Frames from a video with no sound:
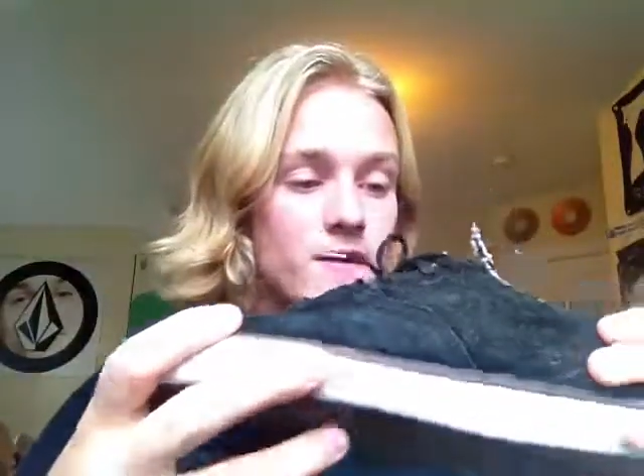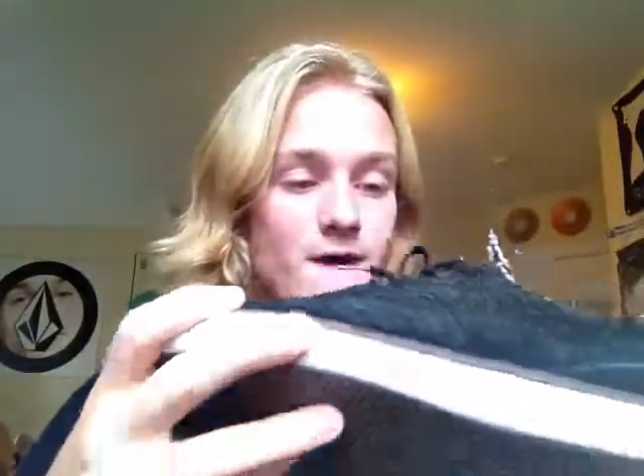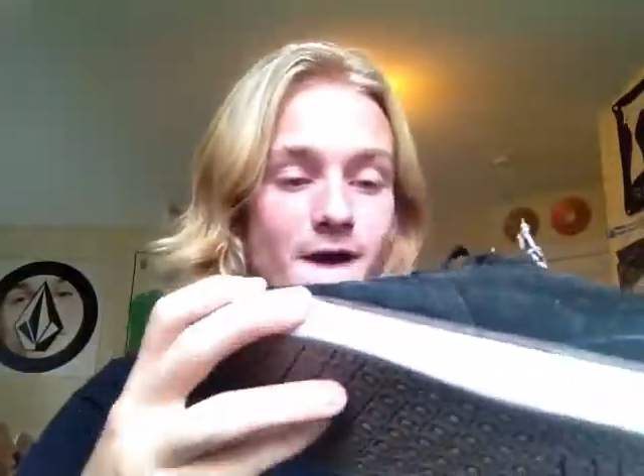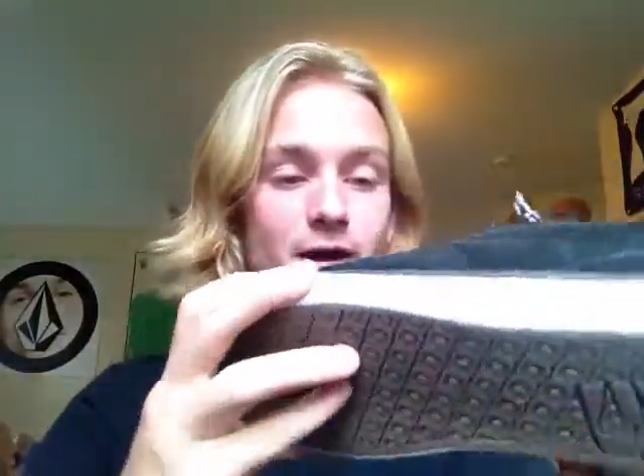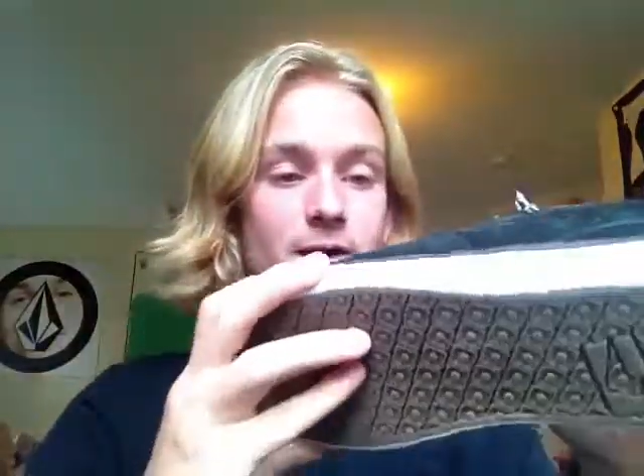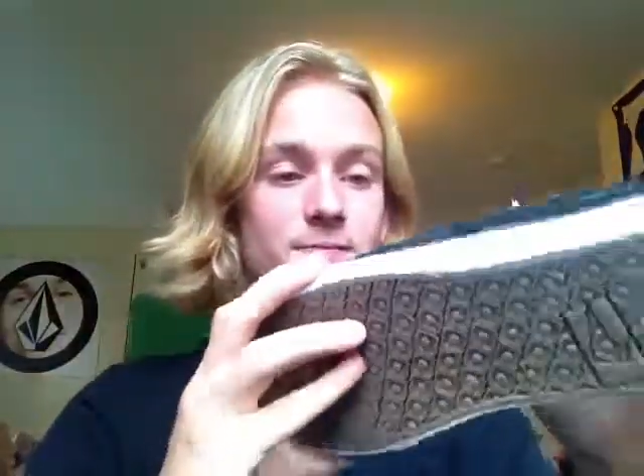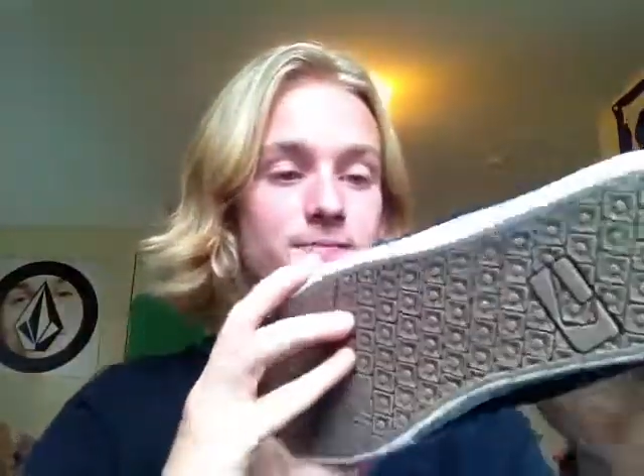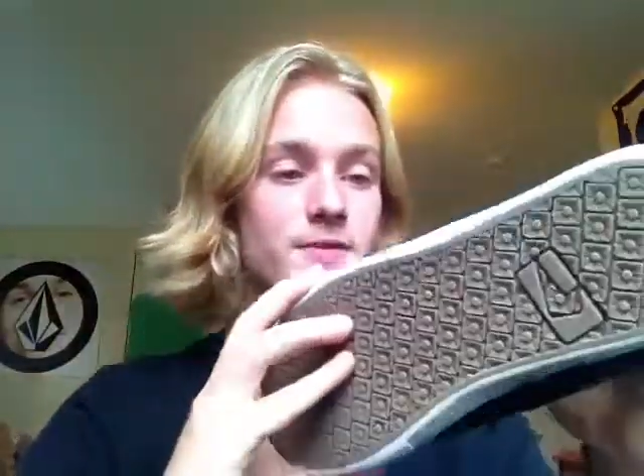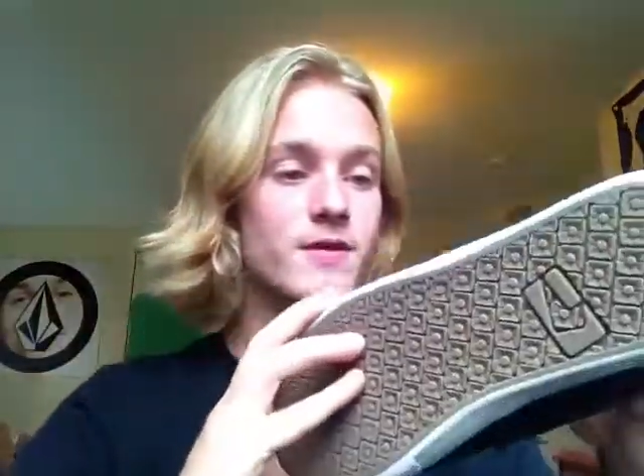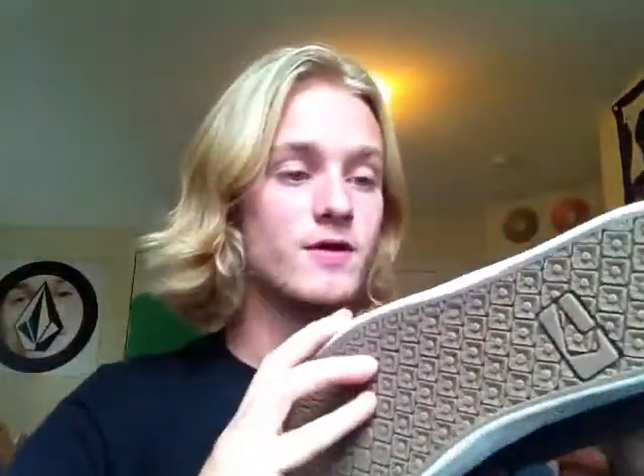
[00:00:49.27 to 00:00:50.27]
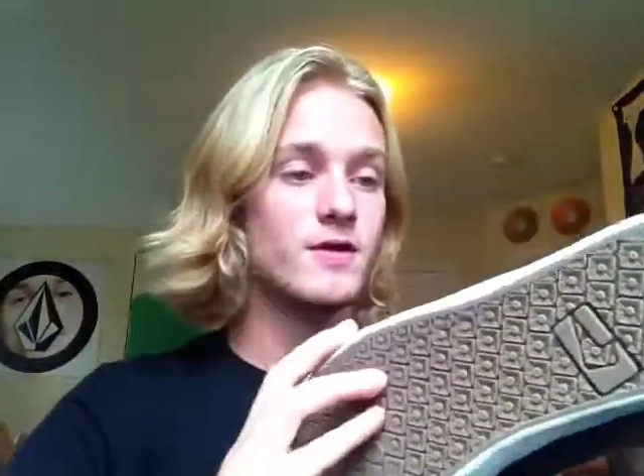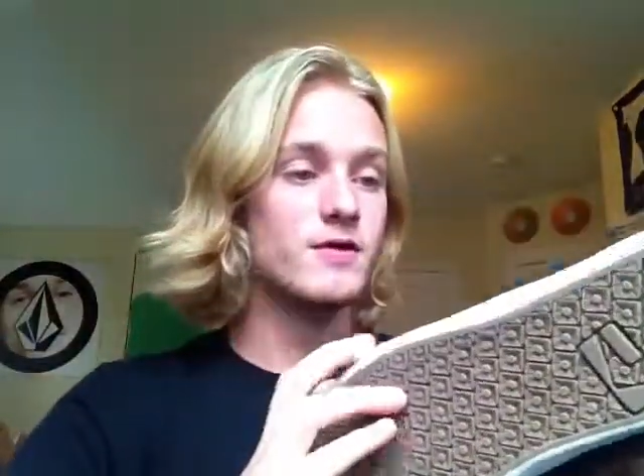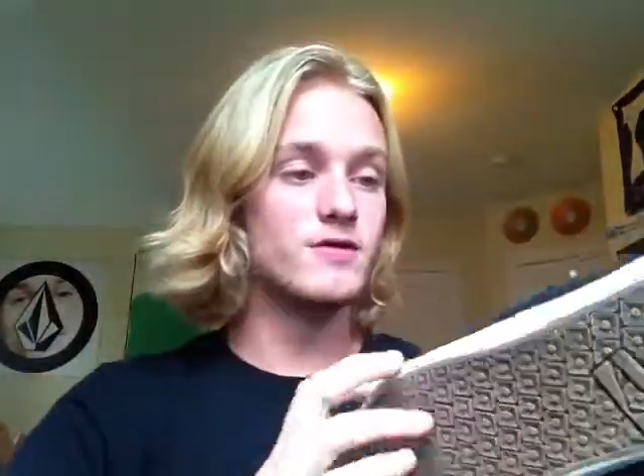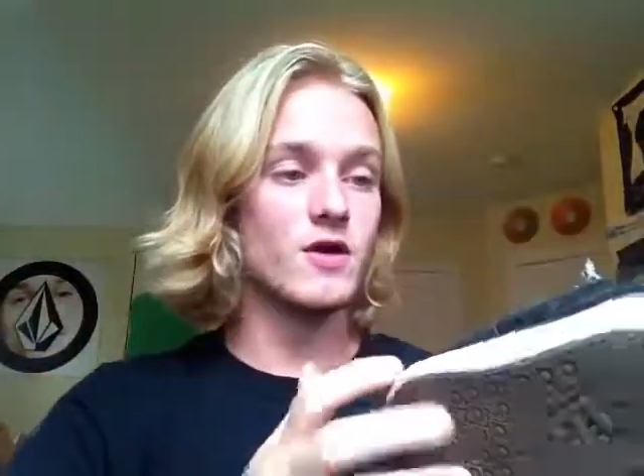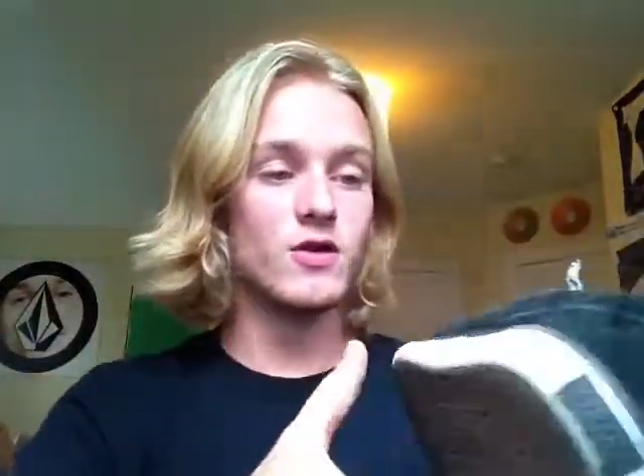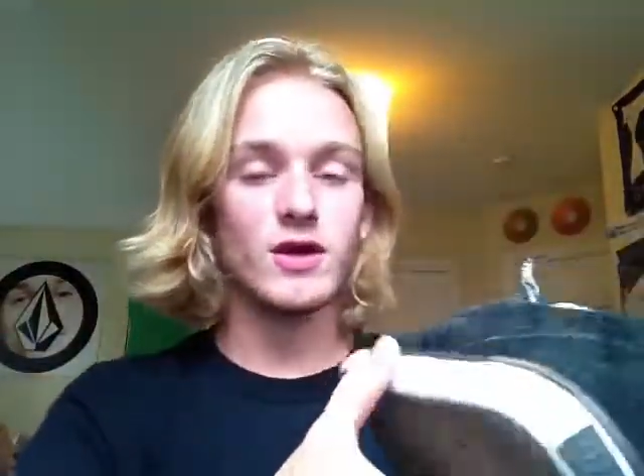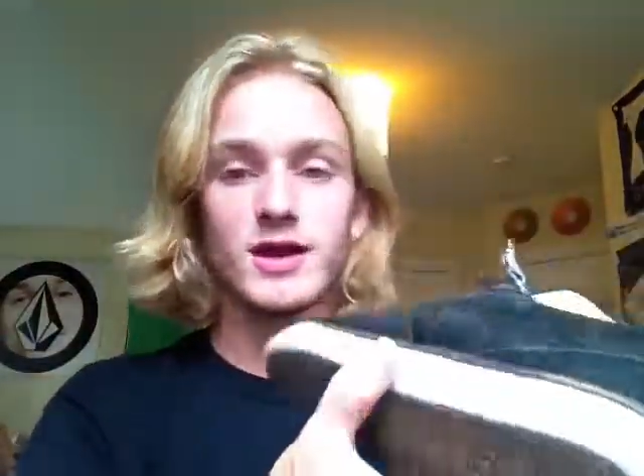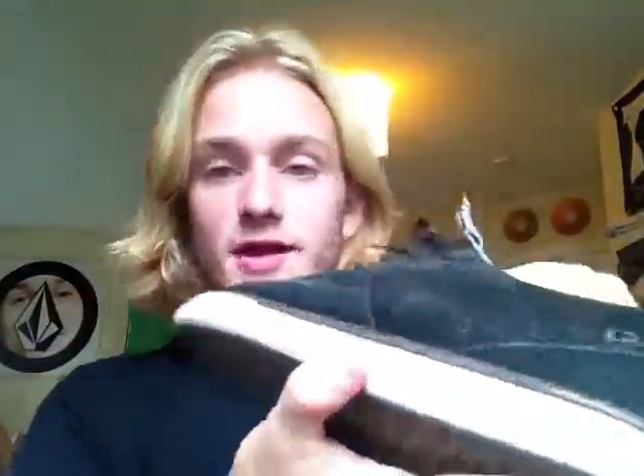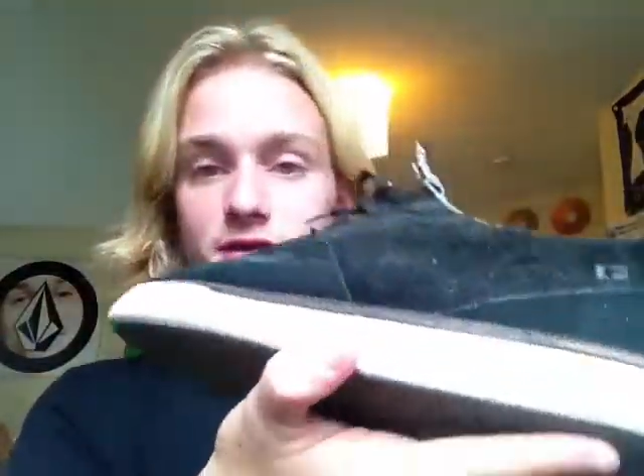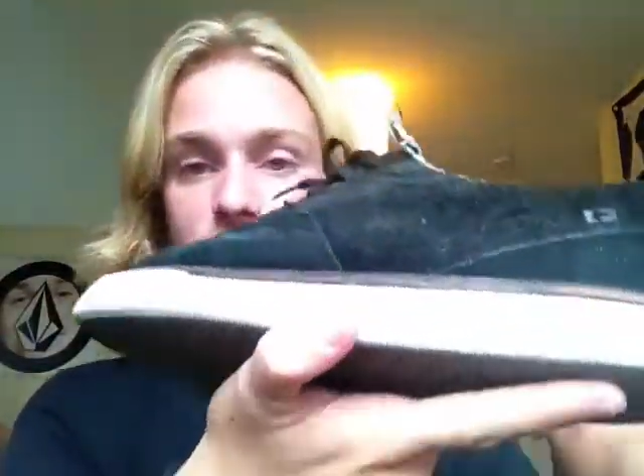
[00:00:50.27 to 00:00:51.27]
Alright, so looking
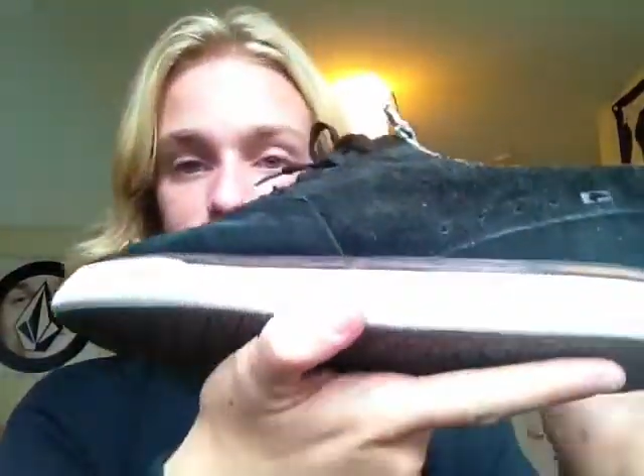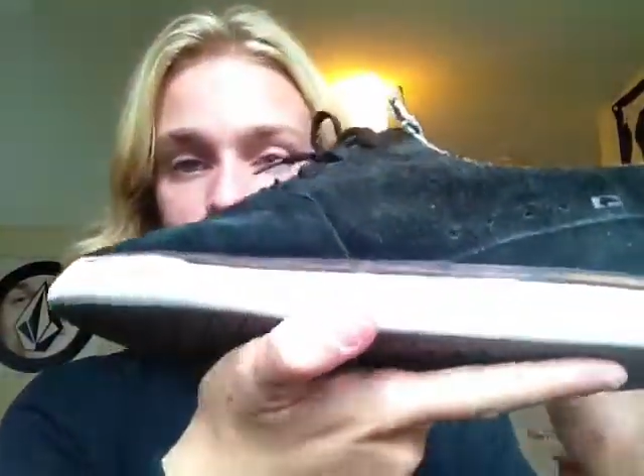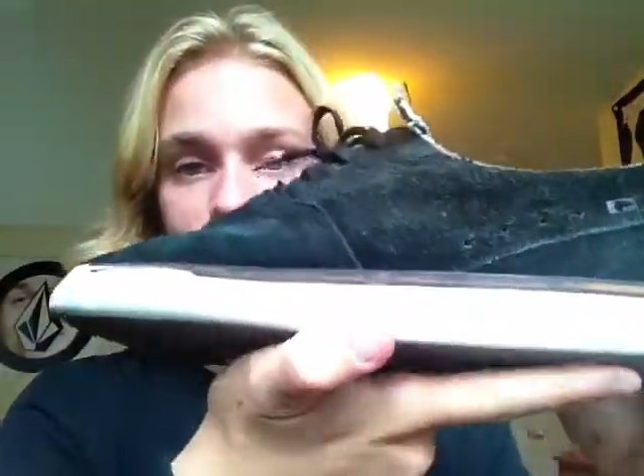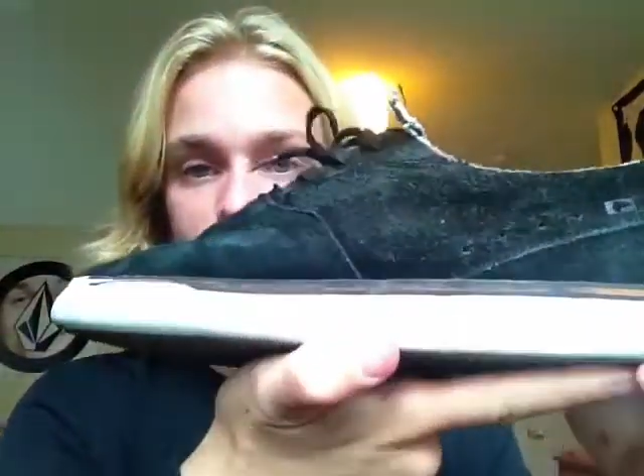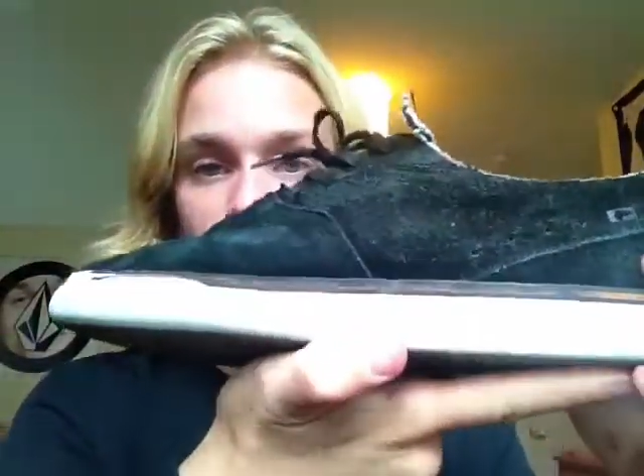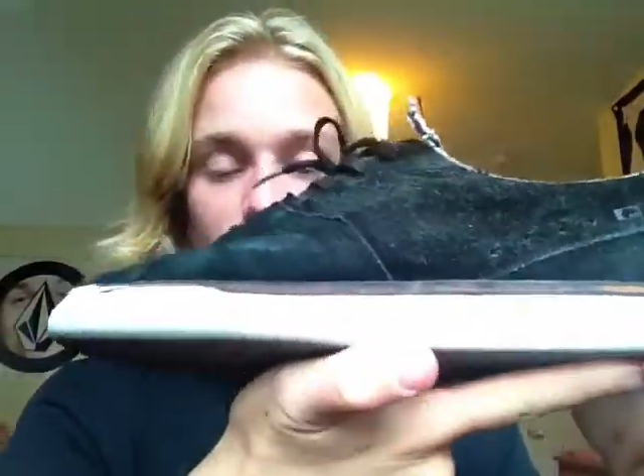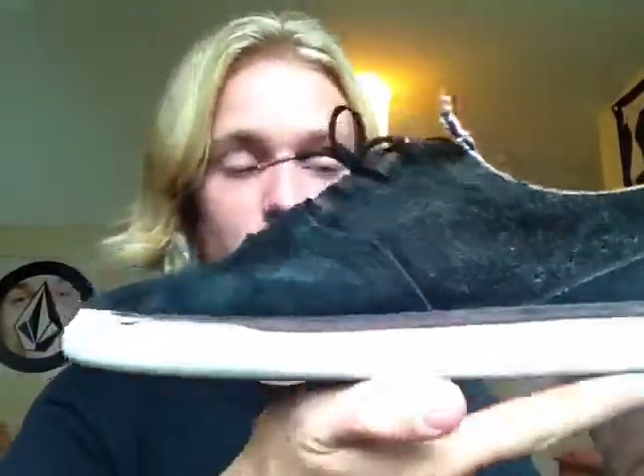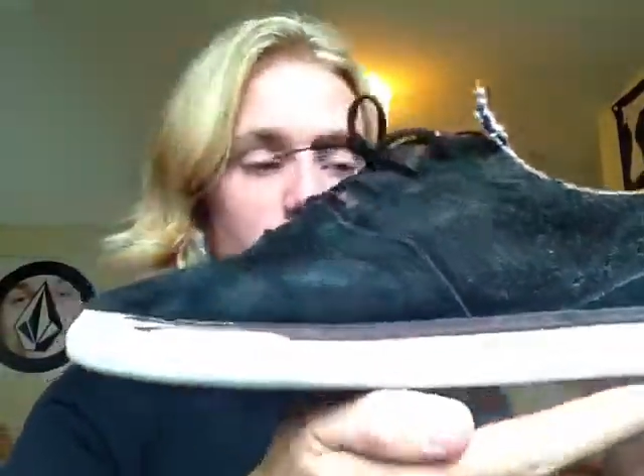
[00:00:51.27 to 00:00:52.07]
at this shoe, it's just all